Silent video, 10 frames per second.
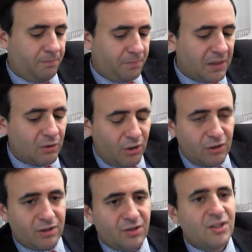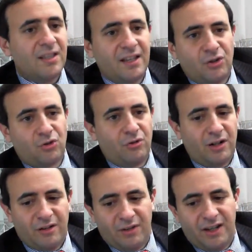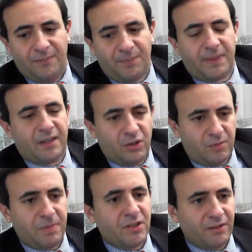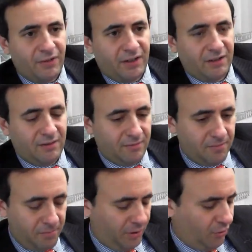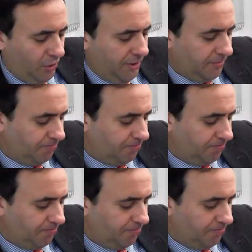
Bitcoin, you can see the history of a specific Bitcoin.